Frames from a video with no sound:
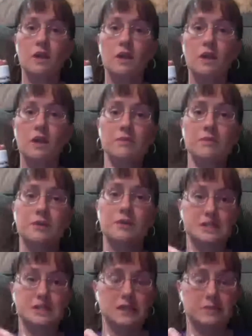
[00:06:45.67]
And
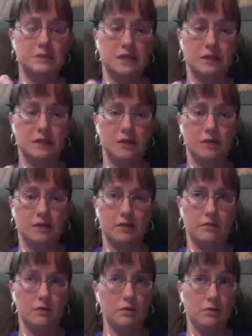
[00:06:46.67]
BJ sitting beside me going,
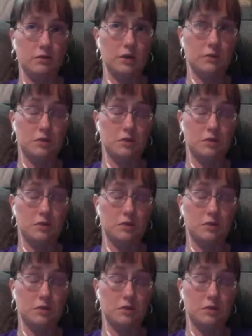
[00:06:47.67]
I don't think